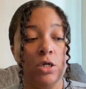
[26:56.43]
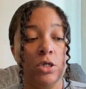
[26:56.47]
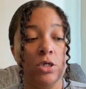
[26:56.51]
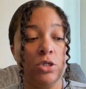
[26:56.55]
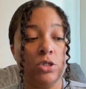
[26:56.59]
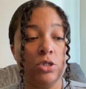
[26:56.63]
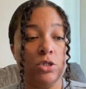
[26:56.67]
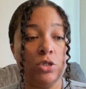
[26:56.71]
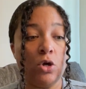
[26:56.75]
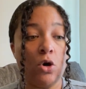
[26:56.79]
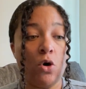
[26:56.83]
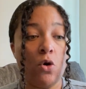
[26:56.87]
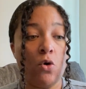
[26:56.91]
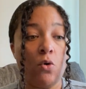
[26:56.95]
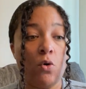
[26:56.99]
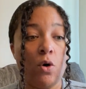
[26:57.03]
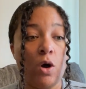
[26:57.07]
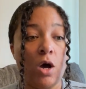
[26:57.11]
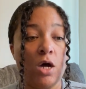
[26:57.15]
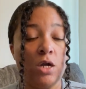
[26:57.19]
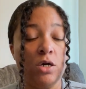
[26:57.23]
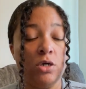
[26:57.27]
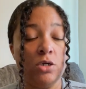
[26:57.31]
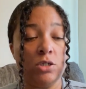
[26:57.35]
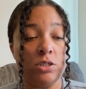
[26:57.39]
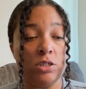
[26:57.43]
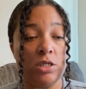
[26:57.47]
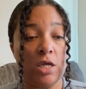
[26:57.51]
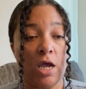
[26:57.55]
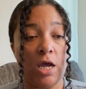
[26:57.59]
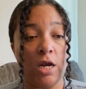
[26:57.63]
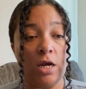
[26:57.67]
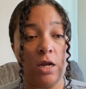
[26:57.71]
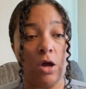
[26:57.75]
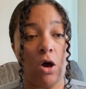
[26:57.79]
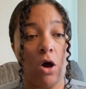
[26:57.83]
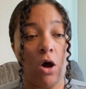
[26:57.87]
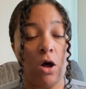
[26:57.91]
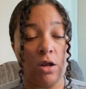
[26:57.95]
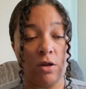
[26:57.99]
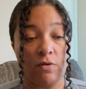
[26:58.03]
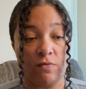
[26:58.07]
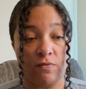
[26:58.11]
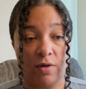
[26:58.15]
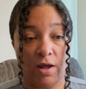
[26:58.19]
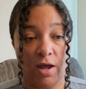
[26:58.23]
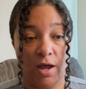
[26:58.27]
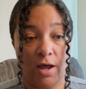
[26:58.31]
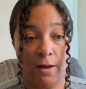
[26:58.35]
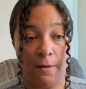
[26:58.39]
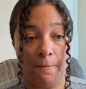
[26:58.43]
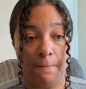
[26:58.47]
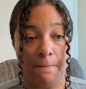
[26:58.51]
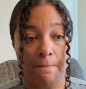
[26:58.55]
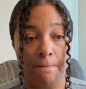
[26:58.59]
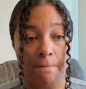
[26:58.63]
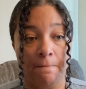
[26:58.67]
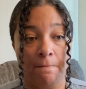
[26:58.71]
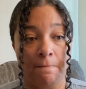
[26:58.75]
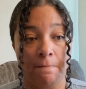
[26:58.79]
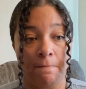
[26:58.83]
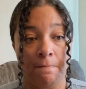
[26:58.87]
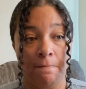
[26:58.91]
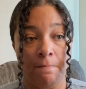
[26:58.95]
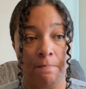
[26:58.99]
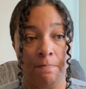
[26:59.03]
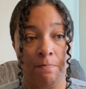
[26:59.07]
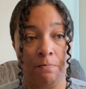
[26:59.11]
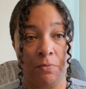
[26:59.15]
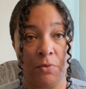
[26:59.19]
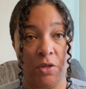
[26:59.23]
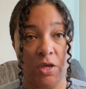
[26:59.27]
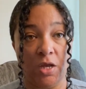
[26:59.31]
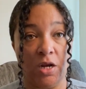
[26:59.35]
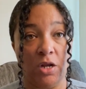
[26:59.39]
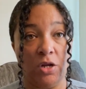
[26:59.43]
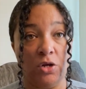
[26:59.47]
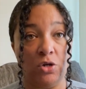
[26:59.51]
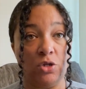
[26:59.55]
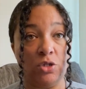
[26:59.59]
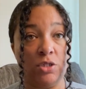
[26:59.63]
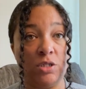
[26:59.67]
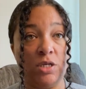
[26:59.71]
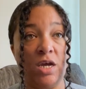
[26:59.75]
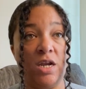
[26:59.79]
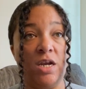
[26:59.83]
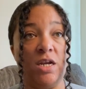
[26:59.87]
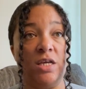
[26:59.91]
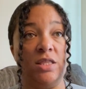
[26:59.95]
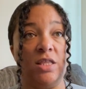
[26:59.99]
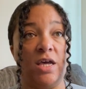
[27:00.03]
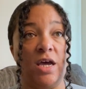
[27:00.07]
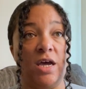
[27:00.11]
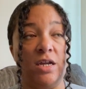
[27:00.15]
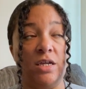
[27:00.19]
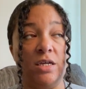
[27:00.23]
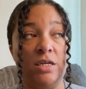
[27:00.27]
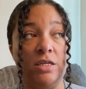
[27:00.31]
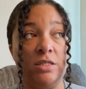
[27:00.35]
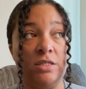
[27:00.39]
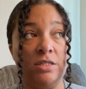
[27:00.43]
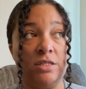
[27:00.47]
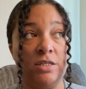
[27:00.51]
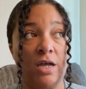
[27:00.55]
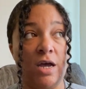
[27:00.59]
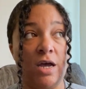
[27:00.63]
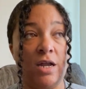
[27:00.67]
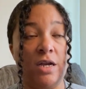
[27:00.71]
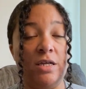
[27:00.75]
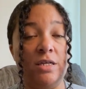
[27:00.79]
So, understanding all of that and understanding that it's not